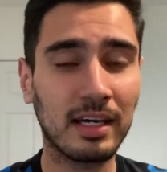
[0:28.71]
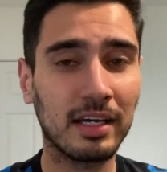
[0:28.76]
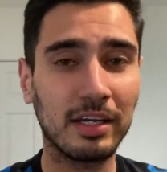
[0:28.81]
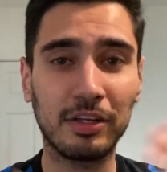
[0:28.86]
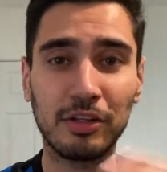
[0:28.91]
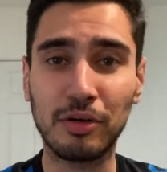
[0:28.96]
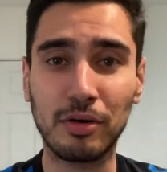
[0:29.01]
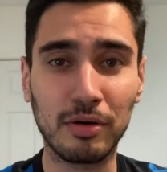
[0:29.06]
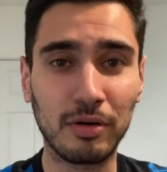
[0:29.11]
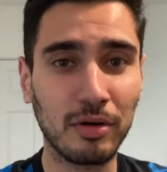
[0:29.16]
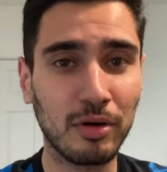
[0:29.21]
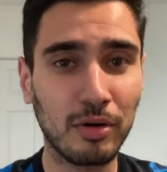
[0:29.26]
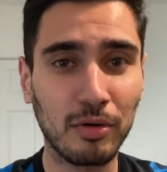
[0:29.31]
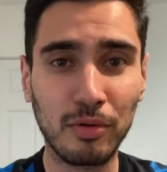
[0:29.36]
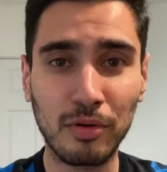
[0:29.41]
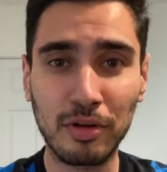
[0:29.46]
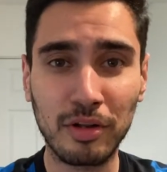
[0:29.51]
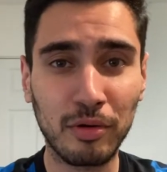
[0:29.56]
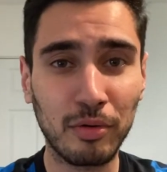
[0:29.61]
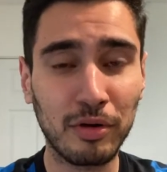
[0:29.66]
You know,
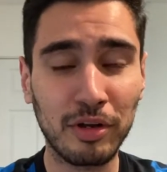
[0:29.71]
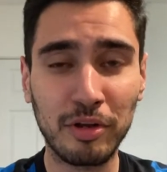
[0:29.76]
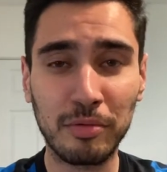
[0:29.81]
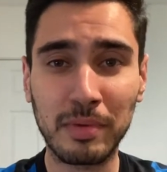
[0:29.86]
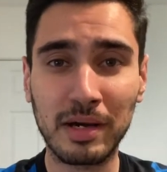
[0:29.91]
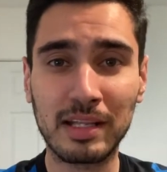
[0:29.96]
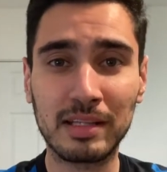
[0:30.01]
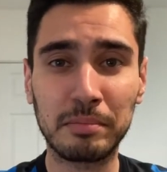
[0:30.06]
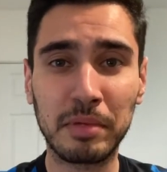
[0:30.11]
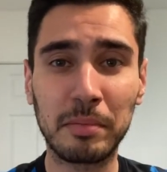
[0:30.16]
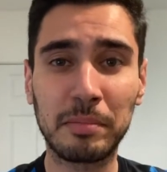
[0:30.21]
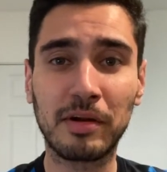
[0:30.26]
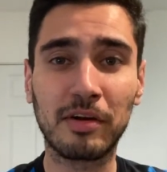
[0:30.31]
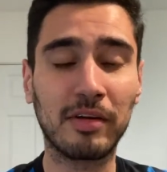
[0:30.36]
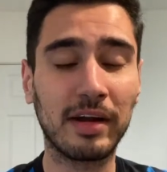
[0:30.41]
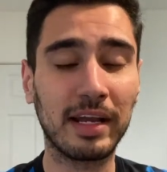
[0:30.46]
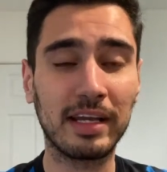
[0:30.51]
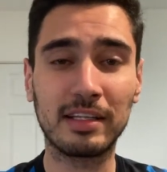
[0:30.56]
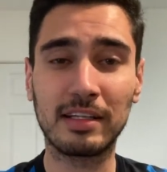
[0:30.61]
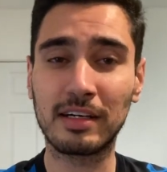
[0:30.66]
all you man, Pepe
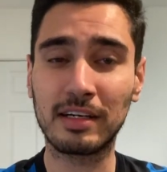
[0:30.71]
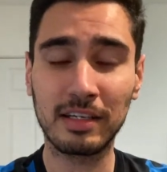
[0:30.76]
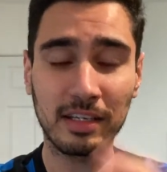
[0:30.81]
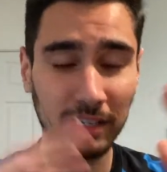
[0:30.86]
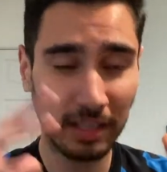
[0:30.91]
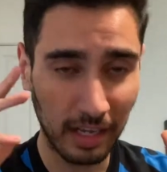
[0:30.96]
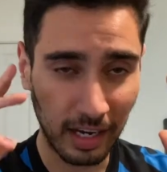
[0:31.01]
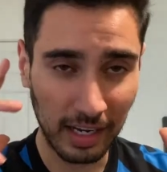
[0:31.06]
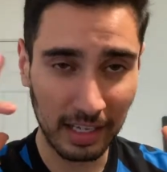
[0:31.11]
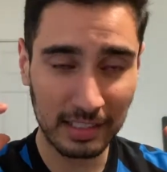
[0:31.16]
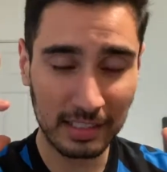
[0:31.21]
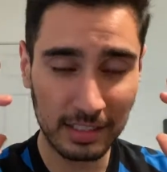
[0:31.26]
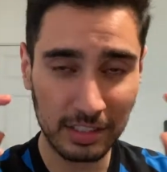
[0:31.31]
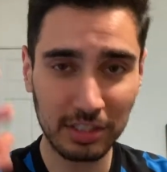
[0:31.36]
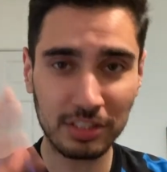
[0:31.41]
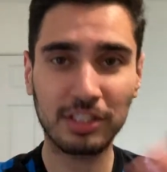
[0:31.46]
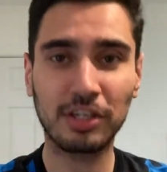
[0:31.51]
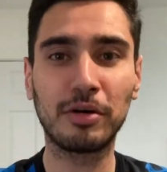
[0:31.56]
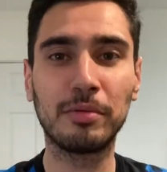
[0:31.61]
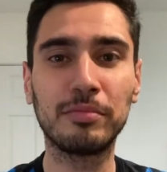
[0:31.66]
Reina guys,
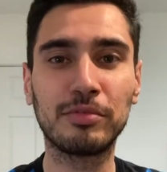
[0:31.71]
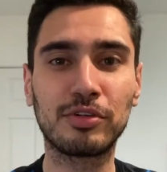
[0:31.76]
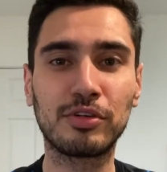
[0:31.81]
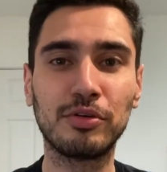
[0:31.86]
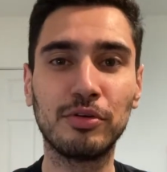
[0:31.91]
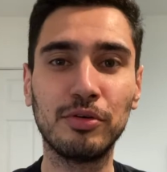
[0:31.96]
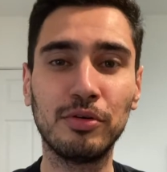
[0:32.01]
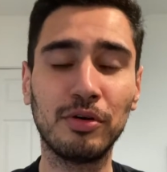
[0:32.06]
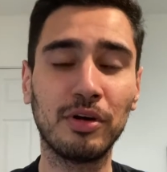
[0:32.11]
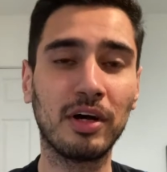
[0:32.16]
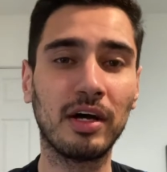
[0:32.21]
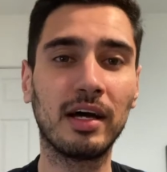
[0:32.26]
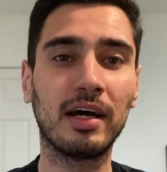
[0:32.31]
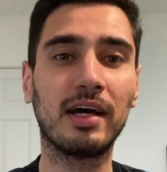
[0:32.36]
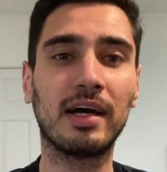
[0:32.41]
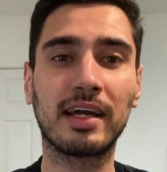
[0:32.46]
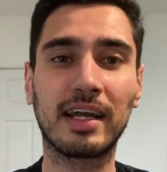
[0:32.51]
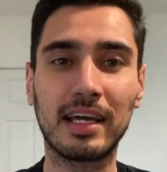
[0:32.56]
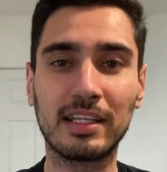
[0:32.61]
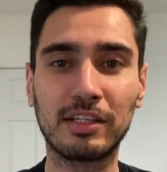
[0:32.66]
just come through,
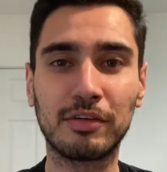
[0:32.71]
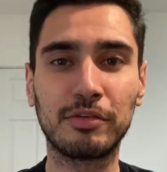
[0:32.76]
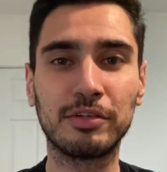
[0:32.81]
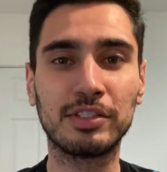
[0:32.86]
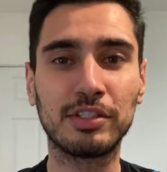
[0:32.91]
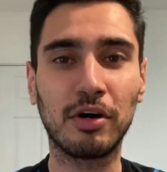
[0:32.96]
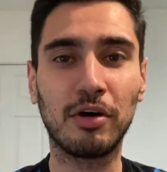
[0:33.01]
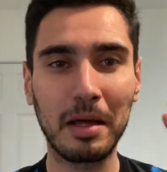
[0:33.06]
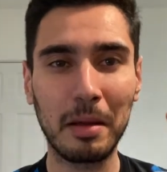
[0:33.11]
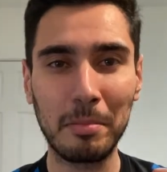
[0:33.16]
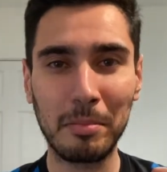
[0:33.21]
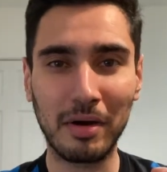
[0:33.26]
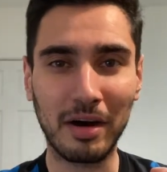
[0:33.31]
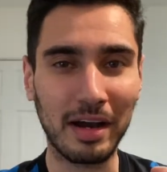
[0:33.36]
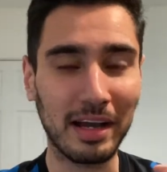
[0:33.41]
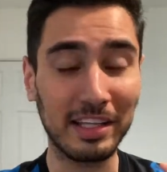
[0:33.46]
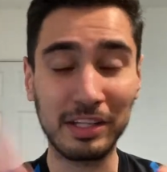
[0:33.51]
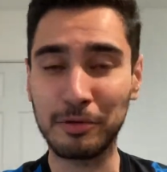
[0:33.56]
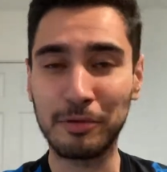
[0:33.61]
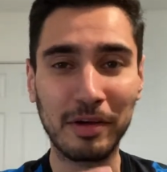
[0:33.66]
get the result. But
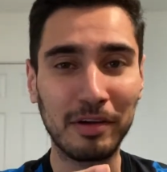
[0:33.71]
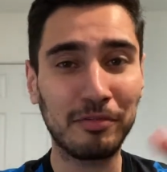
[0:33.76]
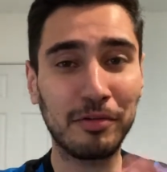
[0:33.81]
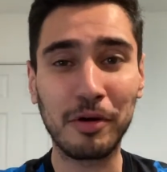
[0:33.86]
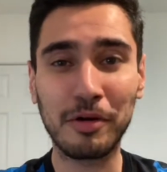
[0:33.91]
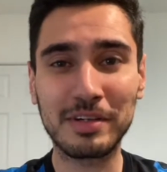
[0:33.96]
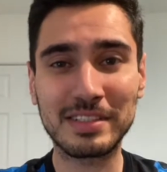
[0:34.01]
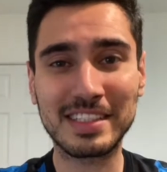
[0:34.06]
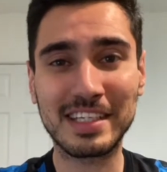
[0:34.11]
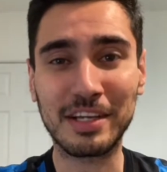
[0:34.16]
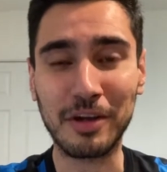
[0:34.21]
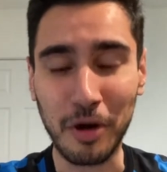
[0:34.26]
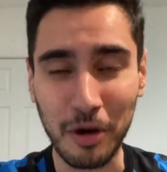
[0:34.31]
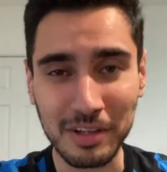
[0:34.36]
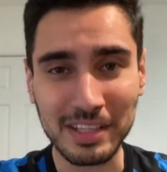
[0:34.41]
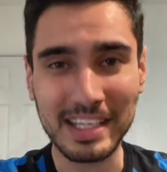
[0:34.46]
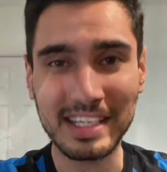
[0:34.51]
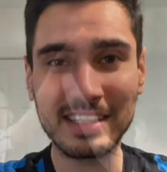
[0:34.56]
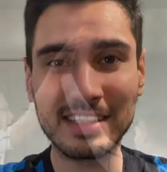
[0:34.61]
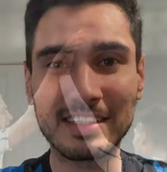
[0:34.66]
anyway, focusing
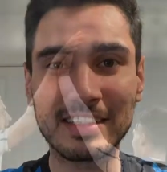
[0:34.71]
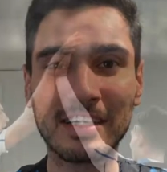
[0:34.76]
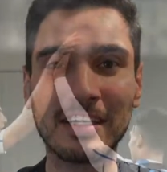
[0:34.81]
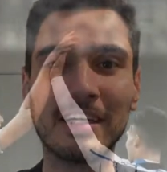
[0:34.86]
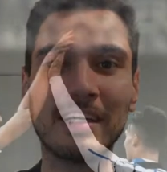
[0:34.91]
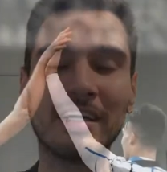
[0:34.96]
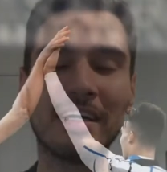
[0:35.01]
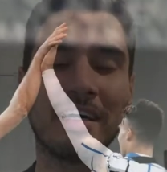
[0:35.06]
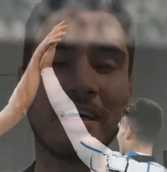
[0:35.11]
on Inter,